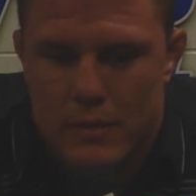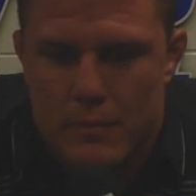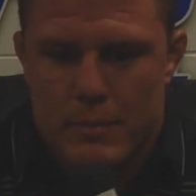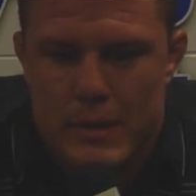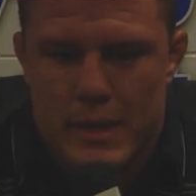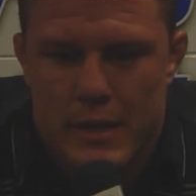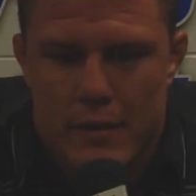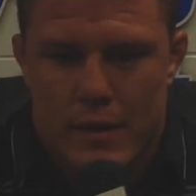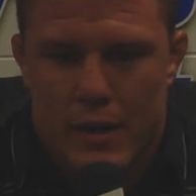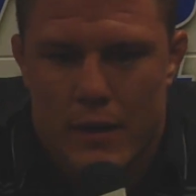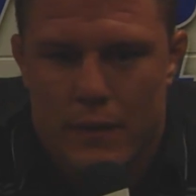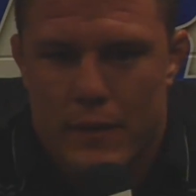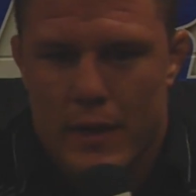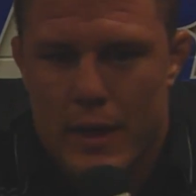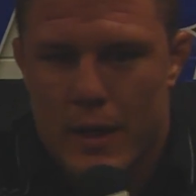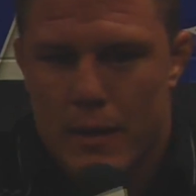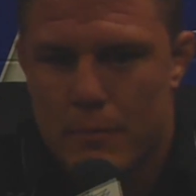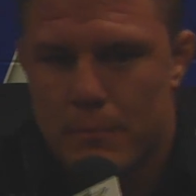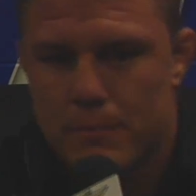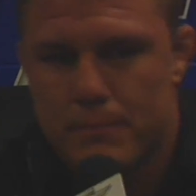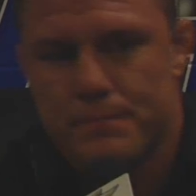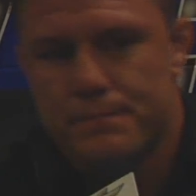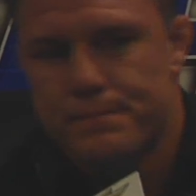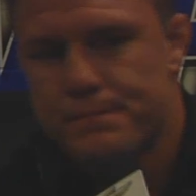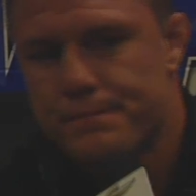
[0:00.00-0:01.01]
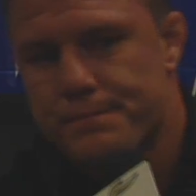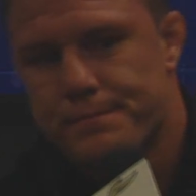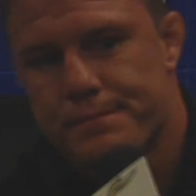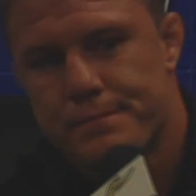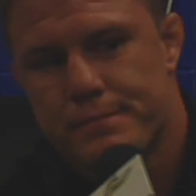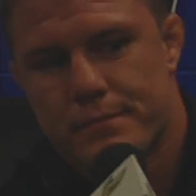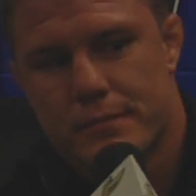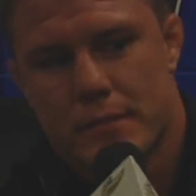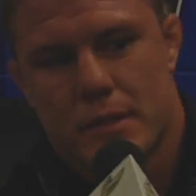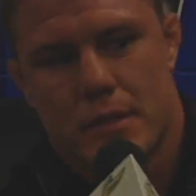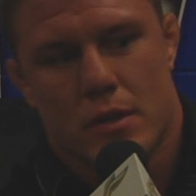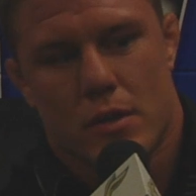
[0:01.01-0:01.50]
being around them,
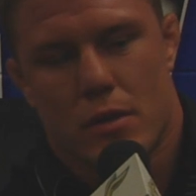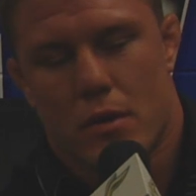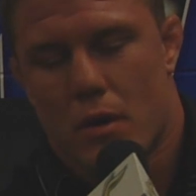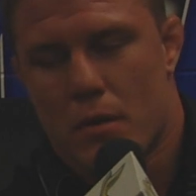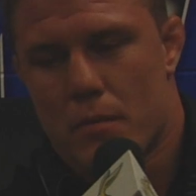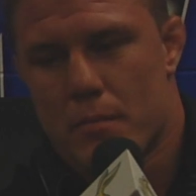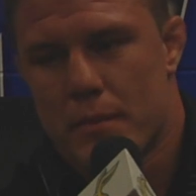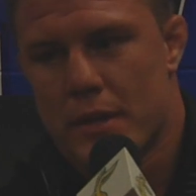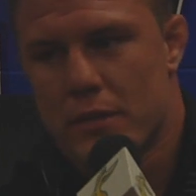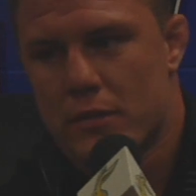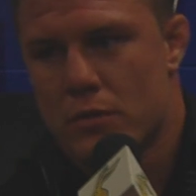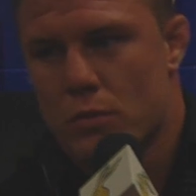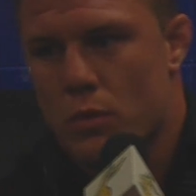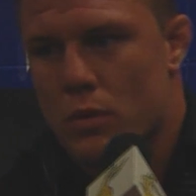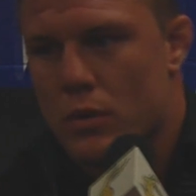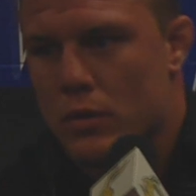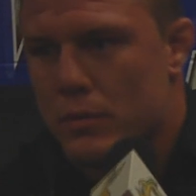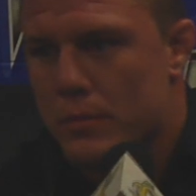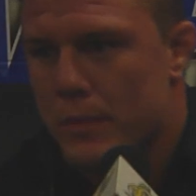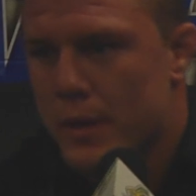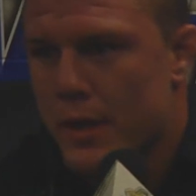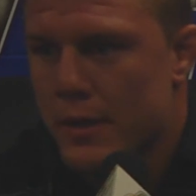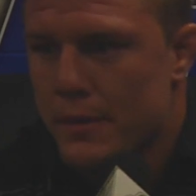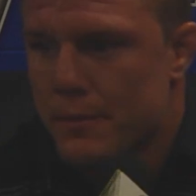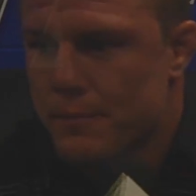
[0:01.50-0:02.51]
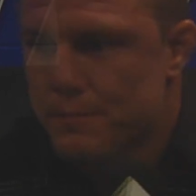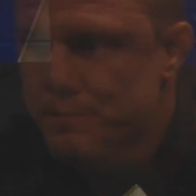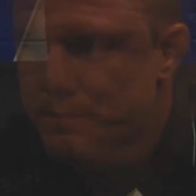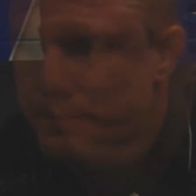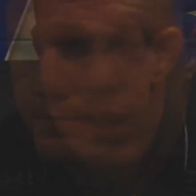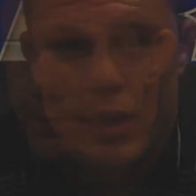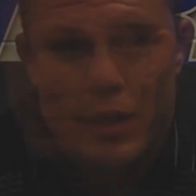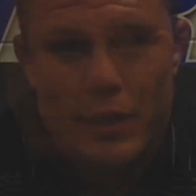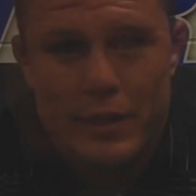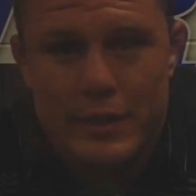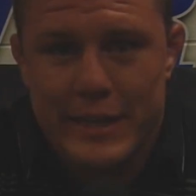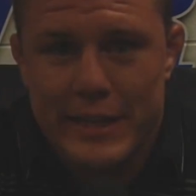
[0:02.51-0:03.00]
it means the world to me.
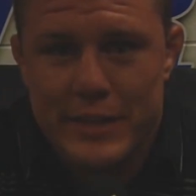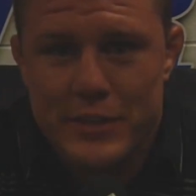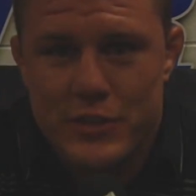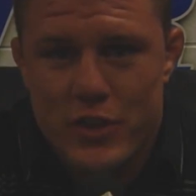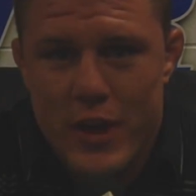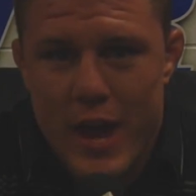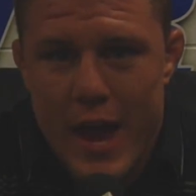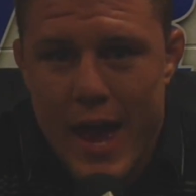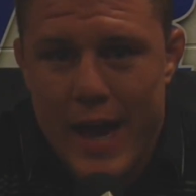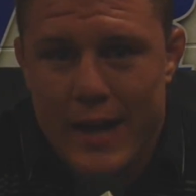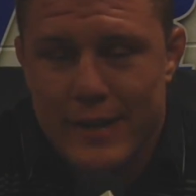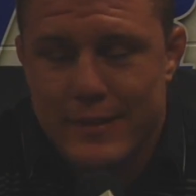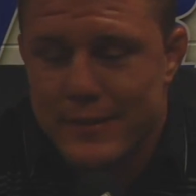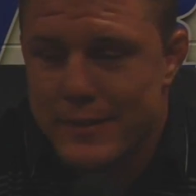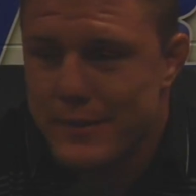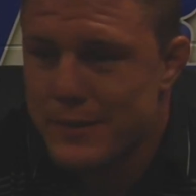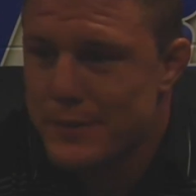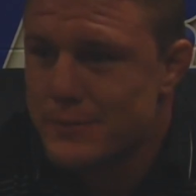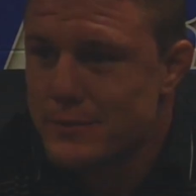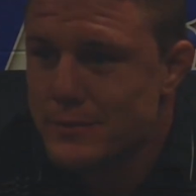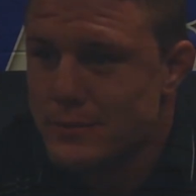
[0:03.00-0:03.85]
Get jacked.